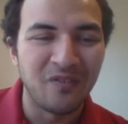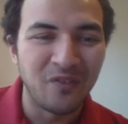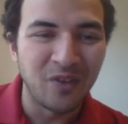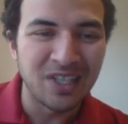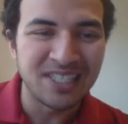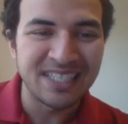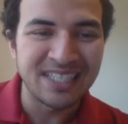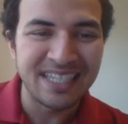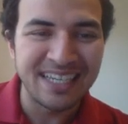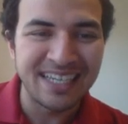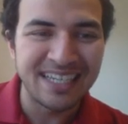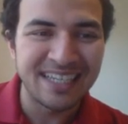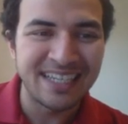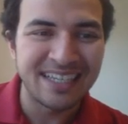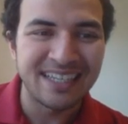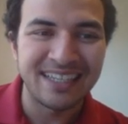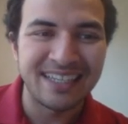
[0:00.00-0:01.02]
we'll
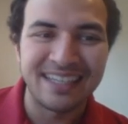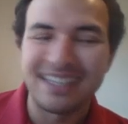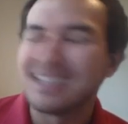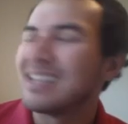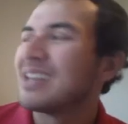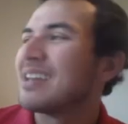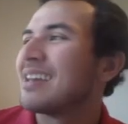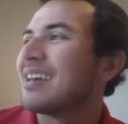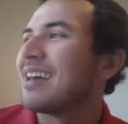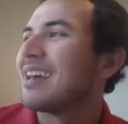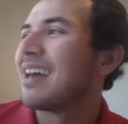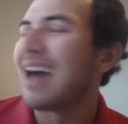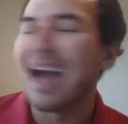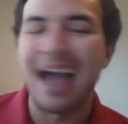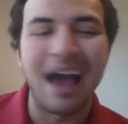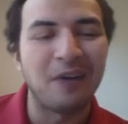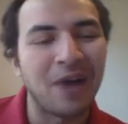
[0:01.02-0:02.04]
see.
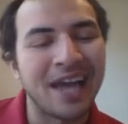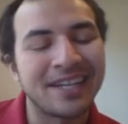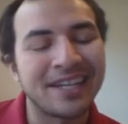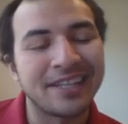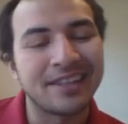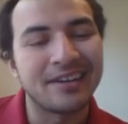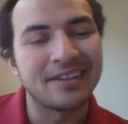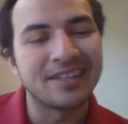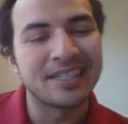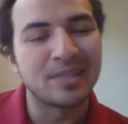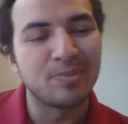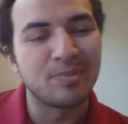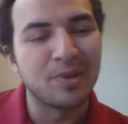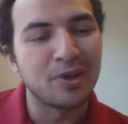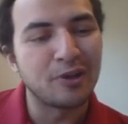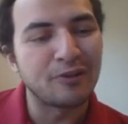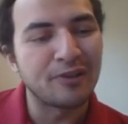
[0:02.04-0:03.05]
I did all this
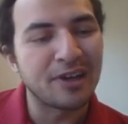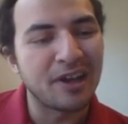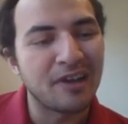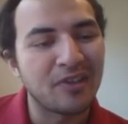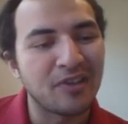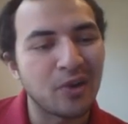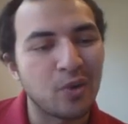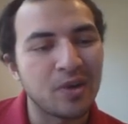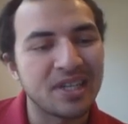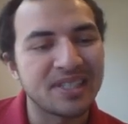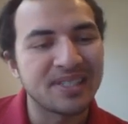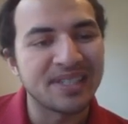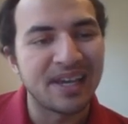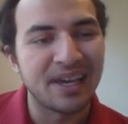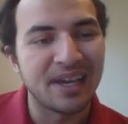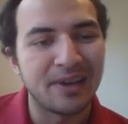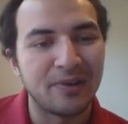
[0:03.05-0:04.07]
maneuvering on the queen
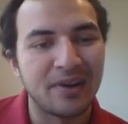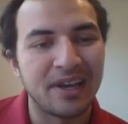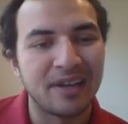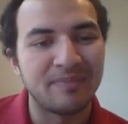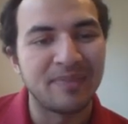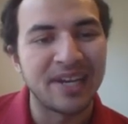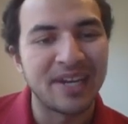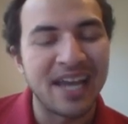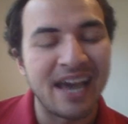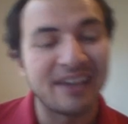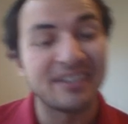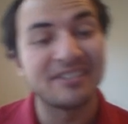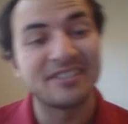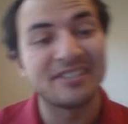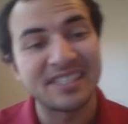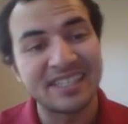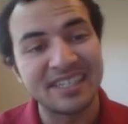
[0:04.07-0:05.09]
side, right? But now
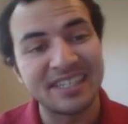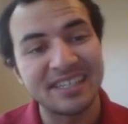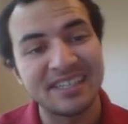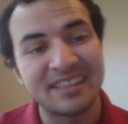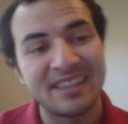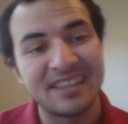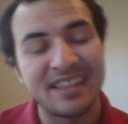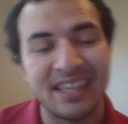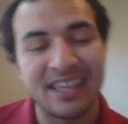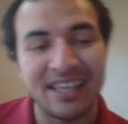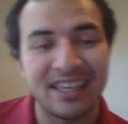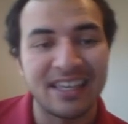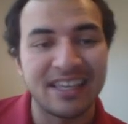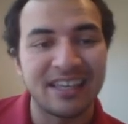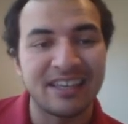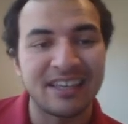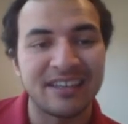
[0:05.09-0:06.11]
you see
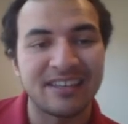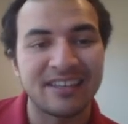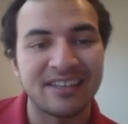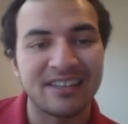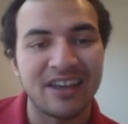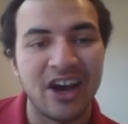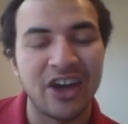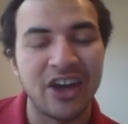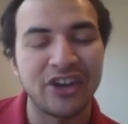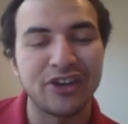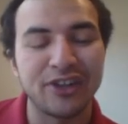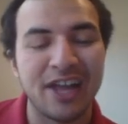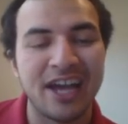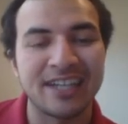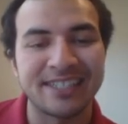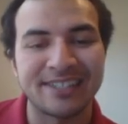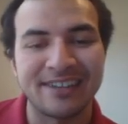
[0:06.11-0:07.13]
the
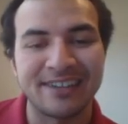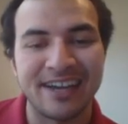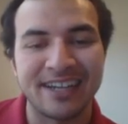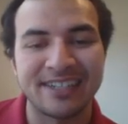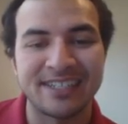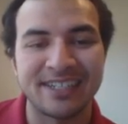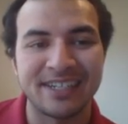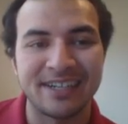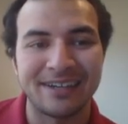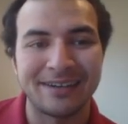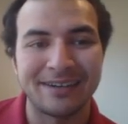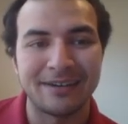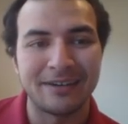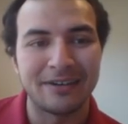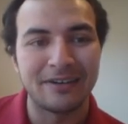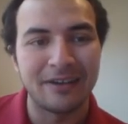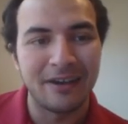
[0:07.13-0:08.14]
underlying strategy
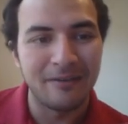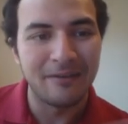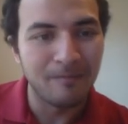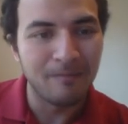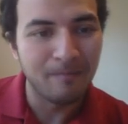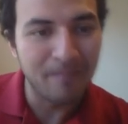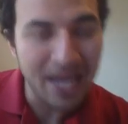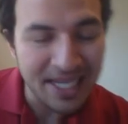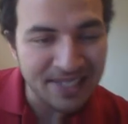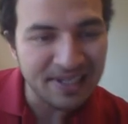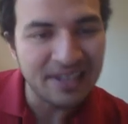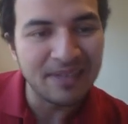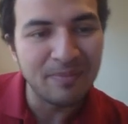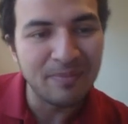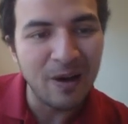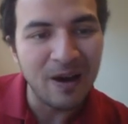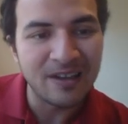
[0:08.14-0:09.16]
here, based on
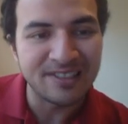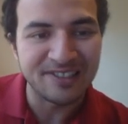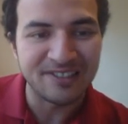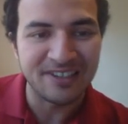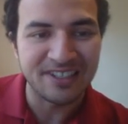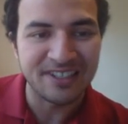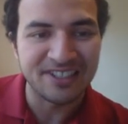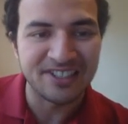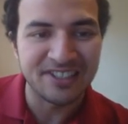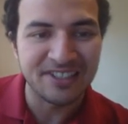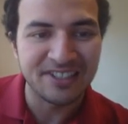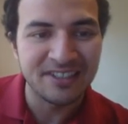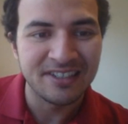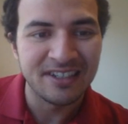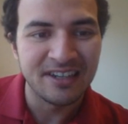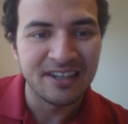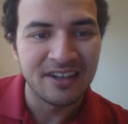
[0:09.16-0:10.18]
the pawn
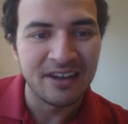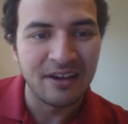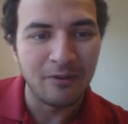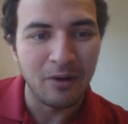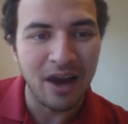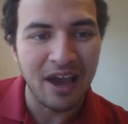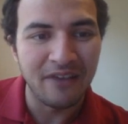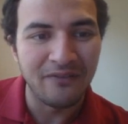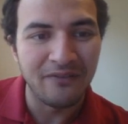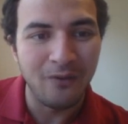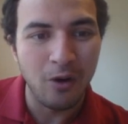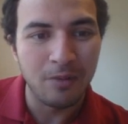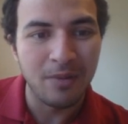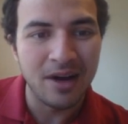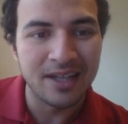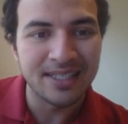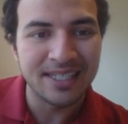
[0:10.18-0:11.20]
structure, where I have
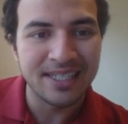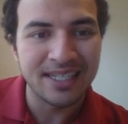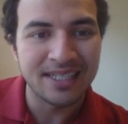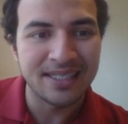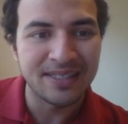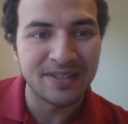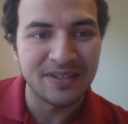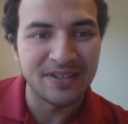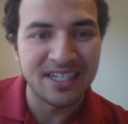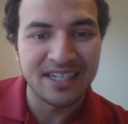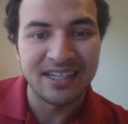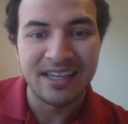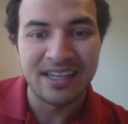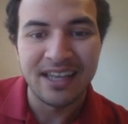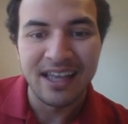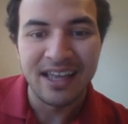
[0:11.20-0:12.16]
4 pawns against 3,